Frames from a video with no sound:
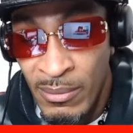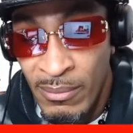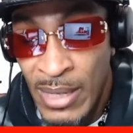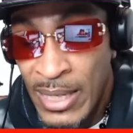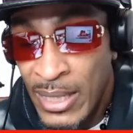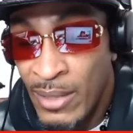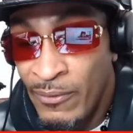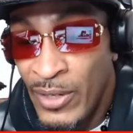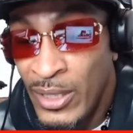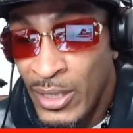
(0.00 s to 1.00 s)
Make it a
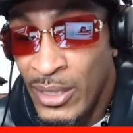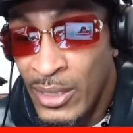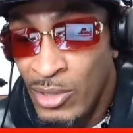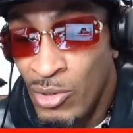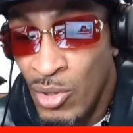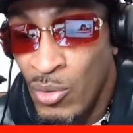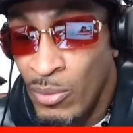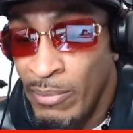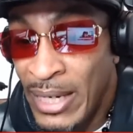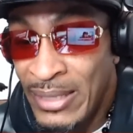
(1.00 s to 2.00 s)
fucking,
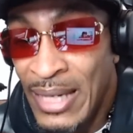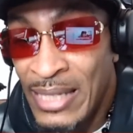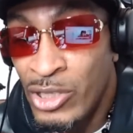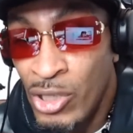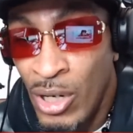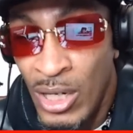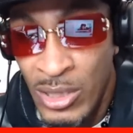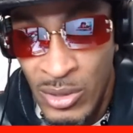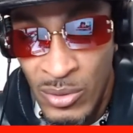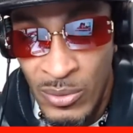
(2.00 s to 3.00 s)
make that your
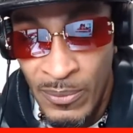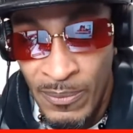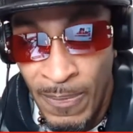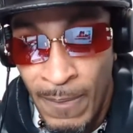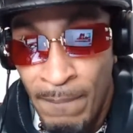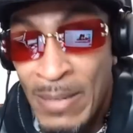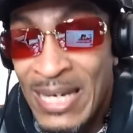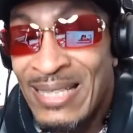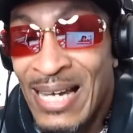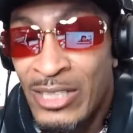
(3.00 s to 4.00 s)
hustle.
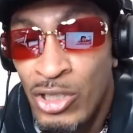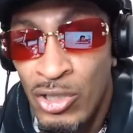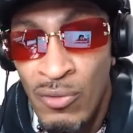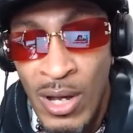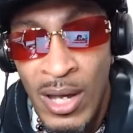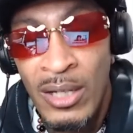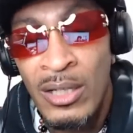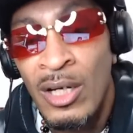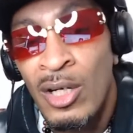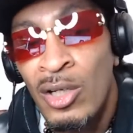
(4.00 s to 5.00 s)
Make that your grind.
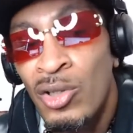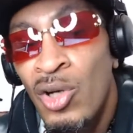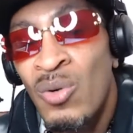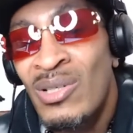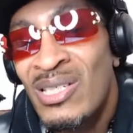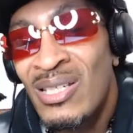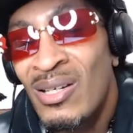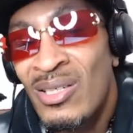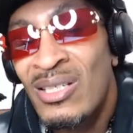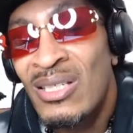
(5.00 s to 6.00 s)
Go and
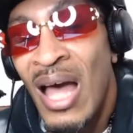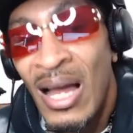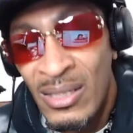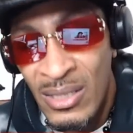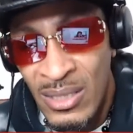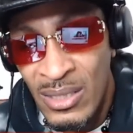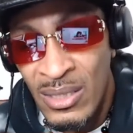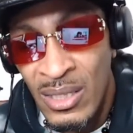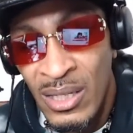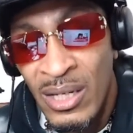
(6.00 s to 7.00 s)
sell socks
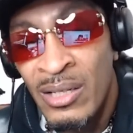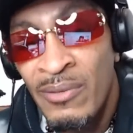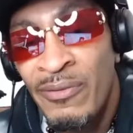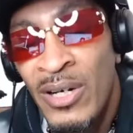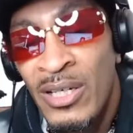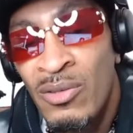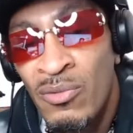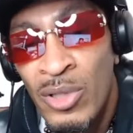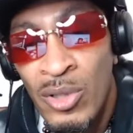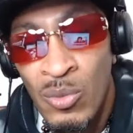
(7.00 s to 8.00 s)
in the
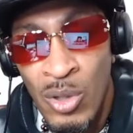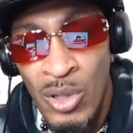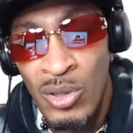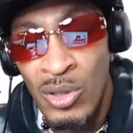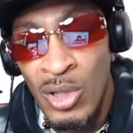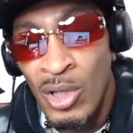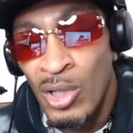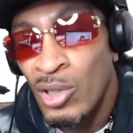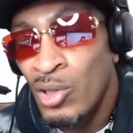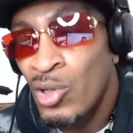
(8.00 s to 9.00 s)
fucking real world.
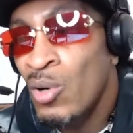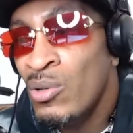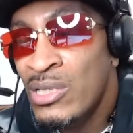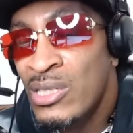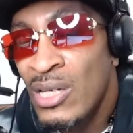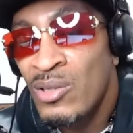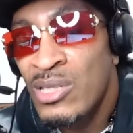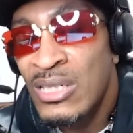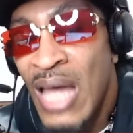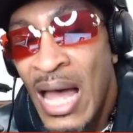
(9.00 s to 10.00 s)
Go and sell
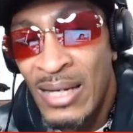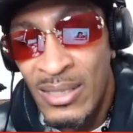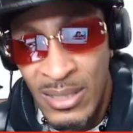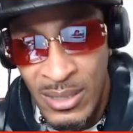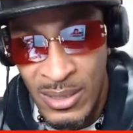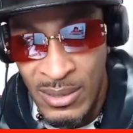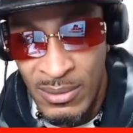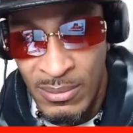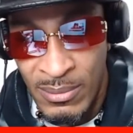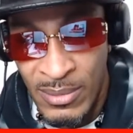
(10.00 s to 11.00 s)
socks
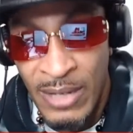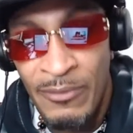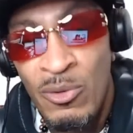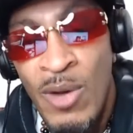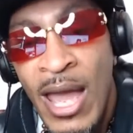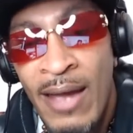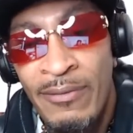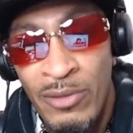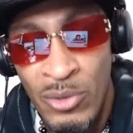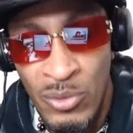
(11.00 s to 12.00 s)
if you
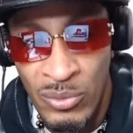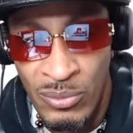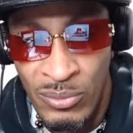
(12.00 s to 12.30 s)
have to.